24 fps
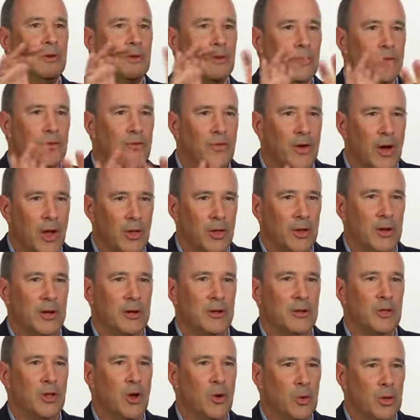followed at a
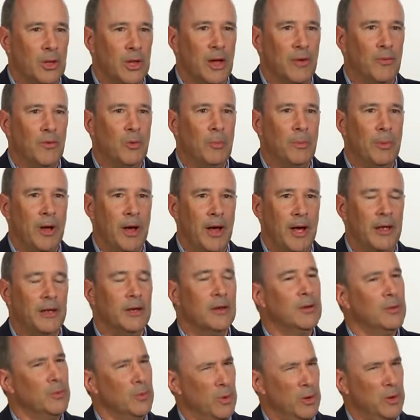lower level by
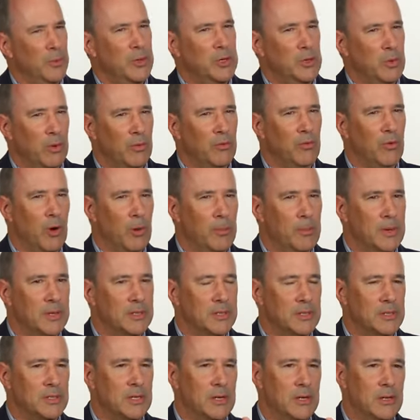what are we doing for our
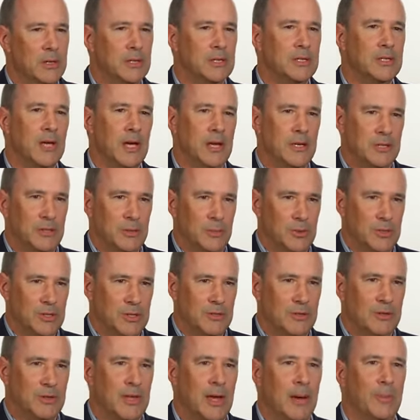business? And in this case, it
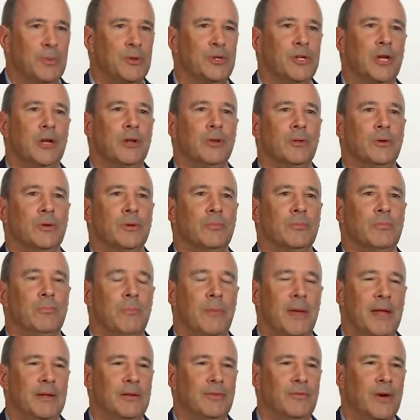was that particular
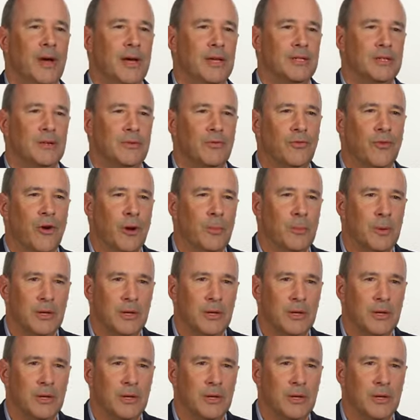med device and pharma